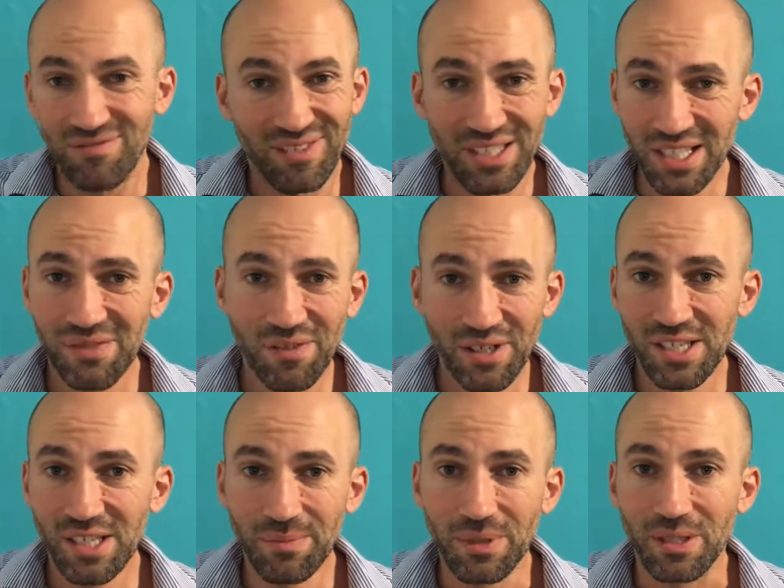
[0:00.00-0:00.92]
This is very
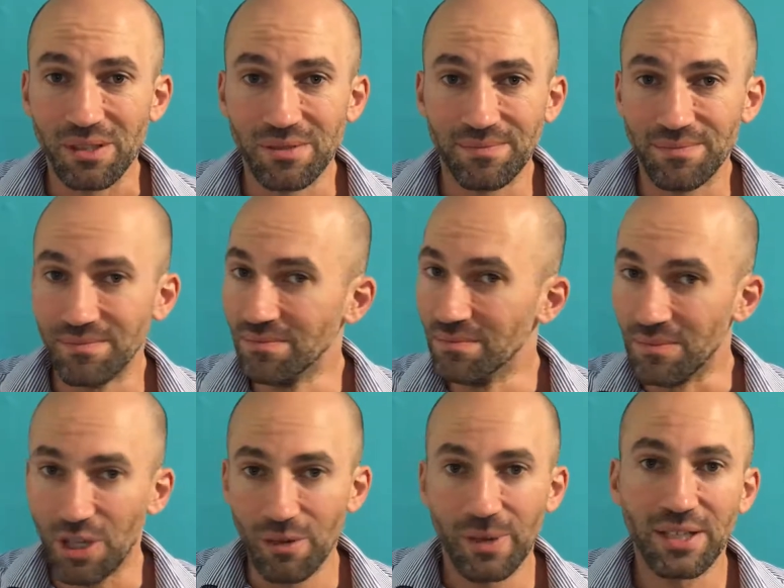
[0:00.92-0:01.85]
simple.
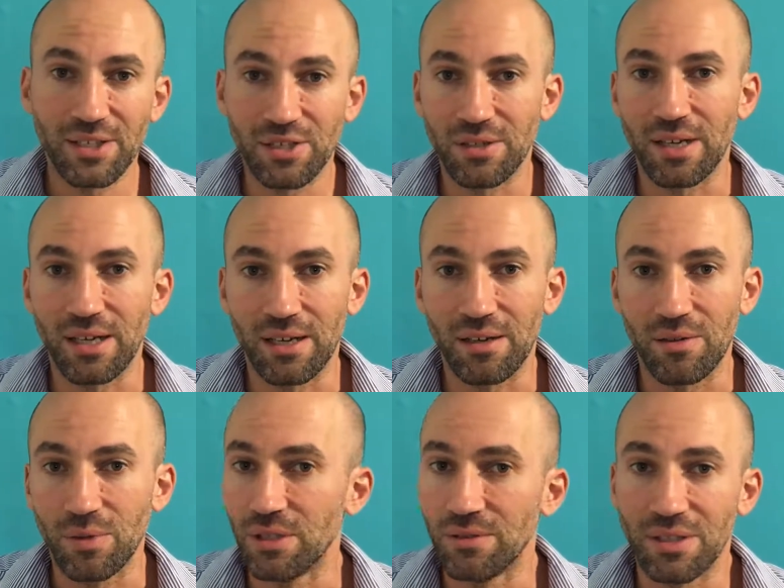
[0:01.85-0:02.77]
Go back to
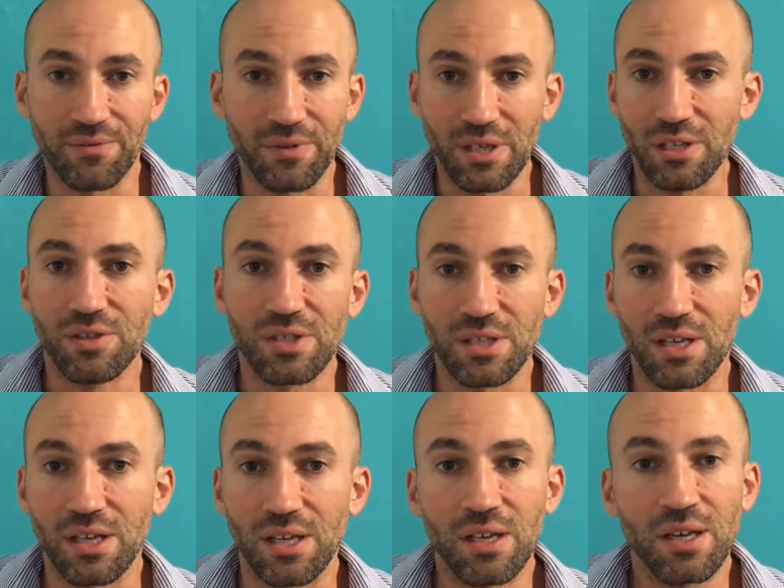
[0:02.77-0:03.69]
if we used
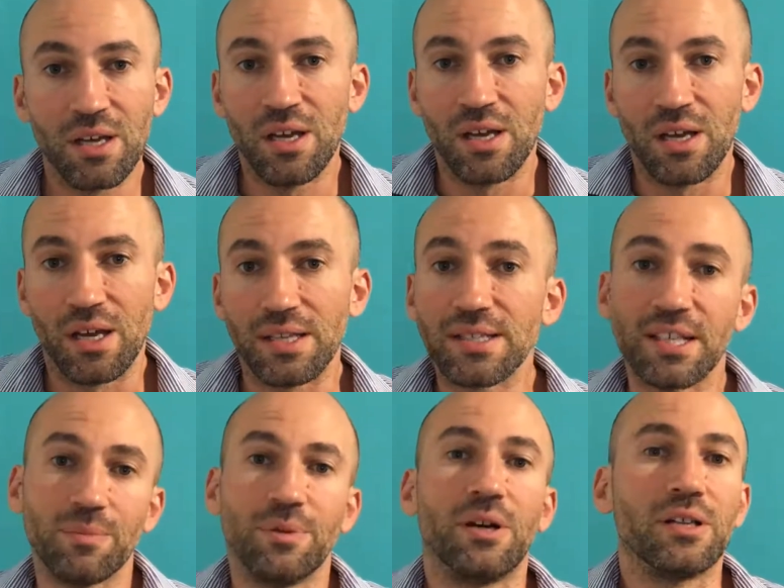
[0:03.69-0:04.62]
a
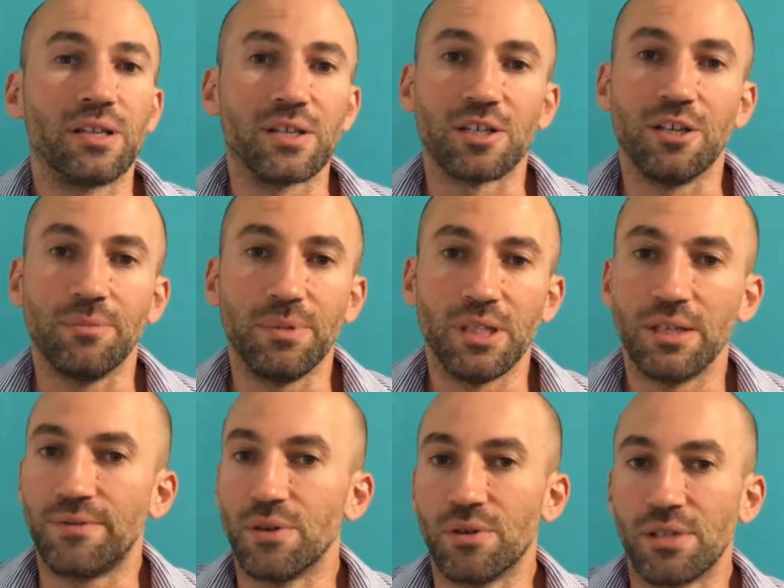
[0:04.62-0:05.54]
dinner party example.
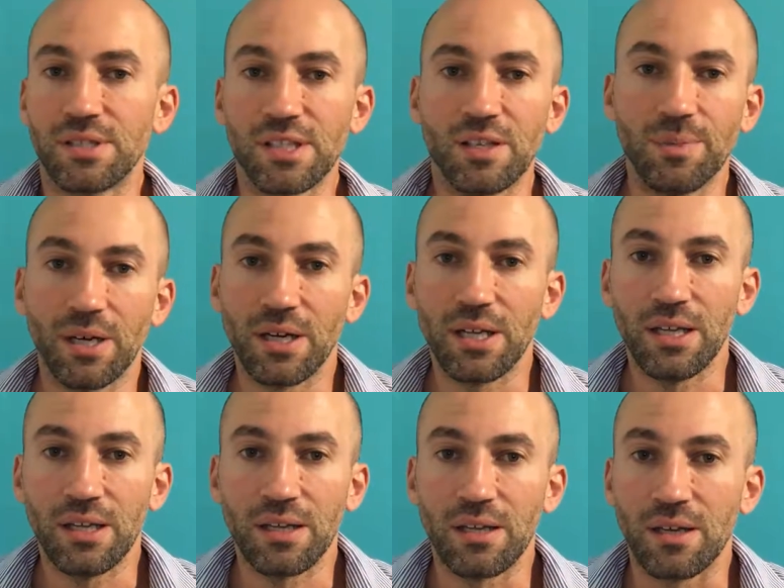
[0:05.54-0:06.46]
If you're in a dinner
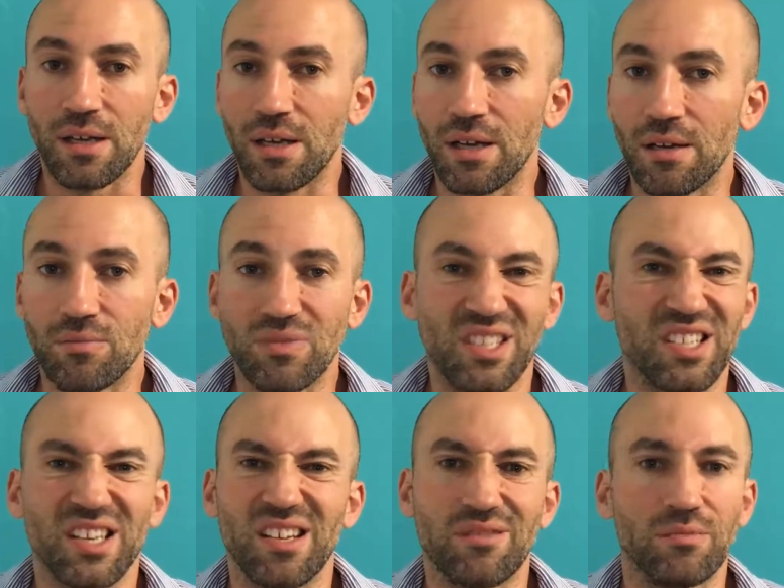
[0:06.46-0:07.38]
party, let's
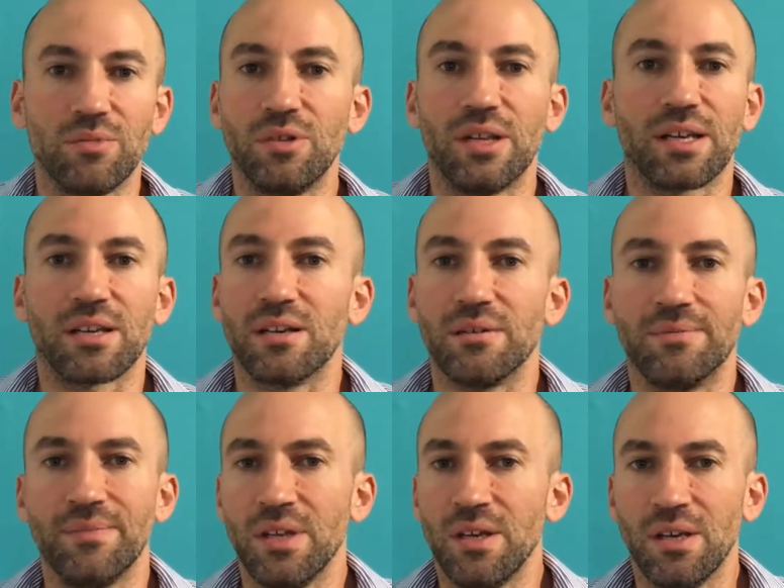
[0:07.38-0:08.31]
say more
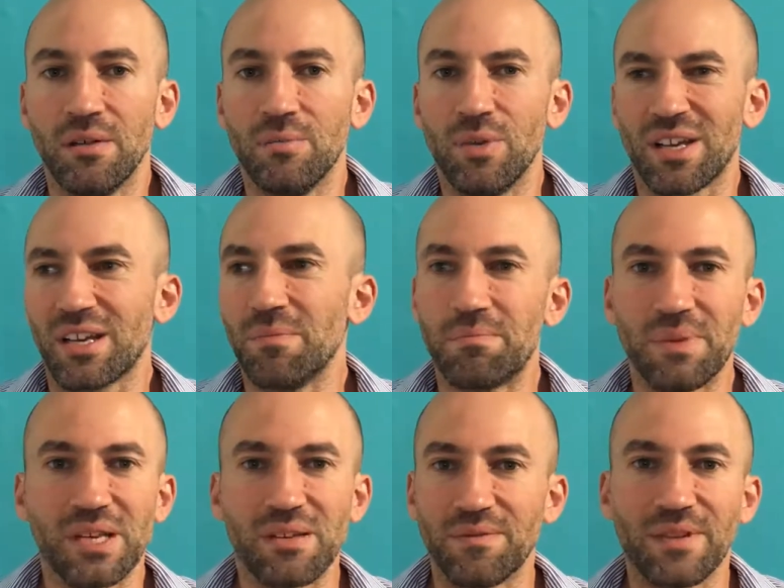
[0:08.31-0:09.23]
like a
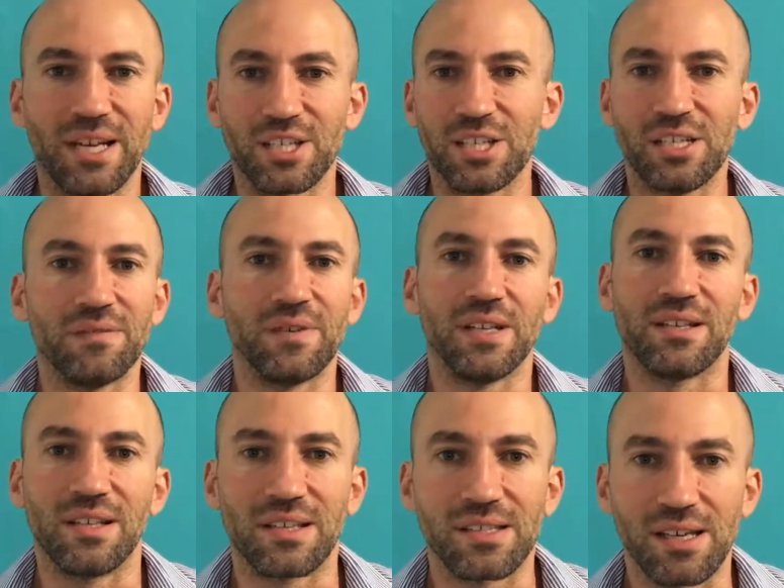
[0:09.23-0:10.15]
big flashy
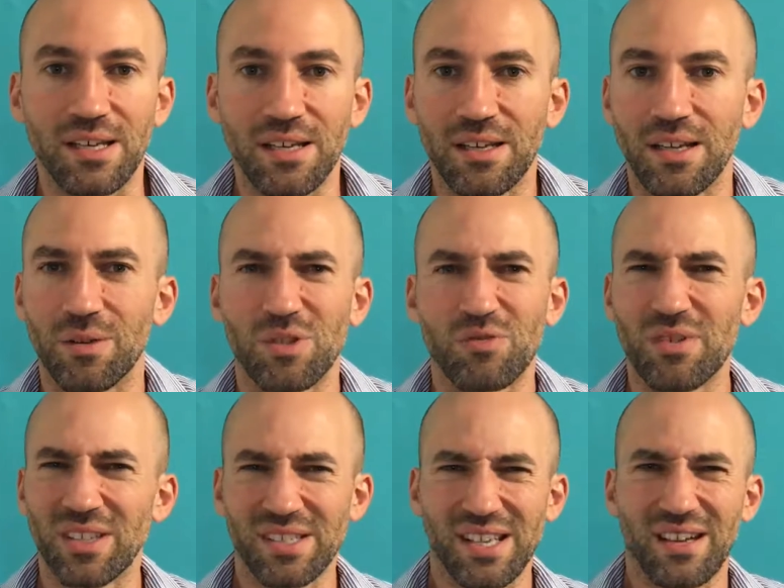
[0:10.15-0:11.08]
event, let's say. It was a
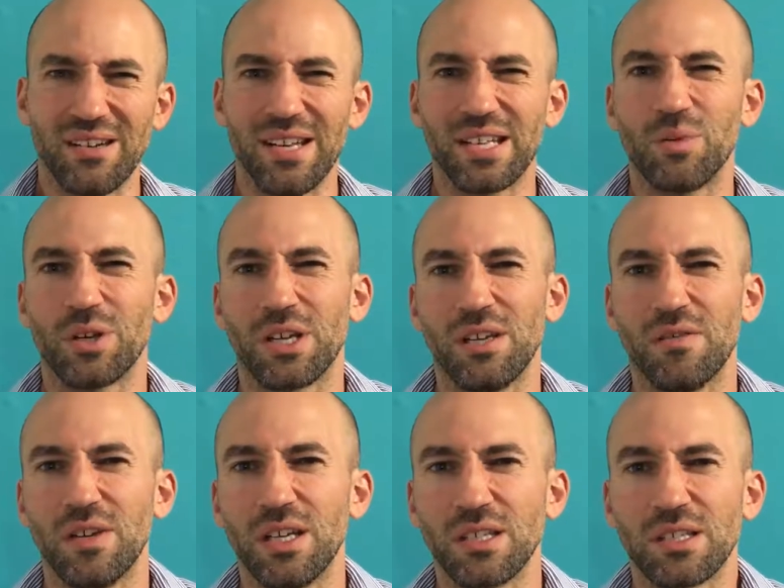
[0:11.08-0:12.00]
real kind of networking
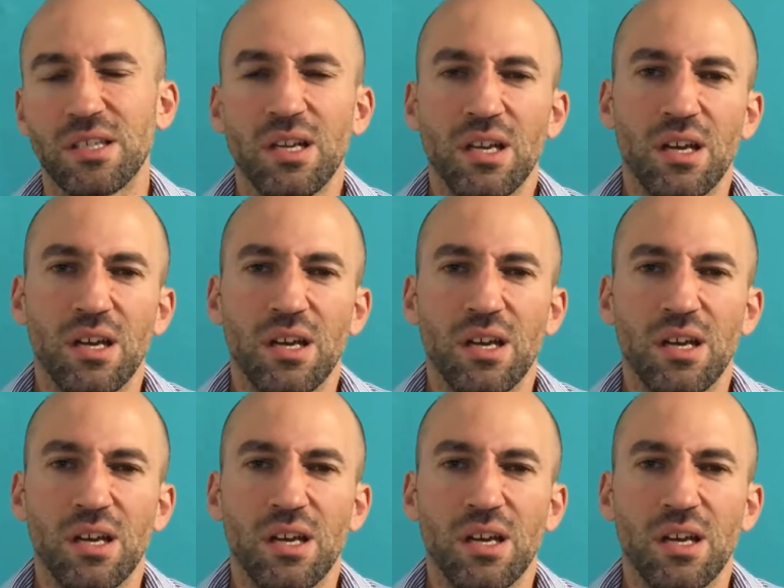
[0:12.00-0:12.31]
event.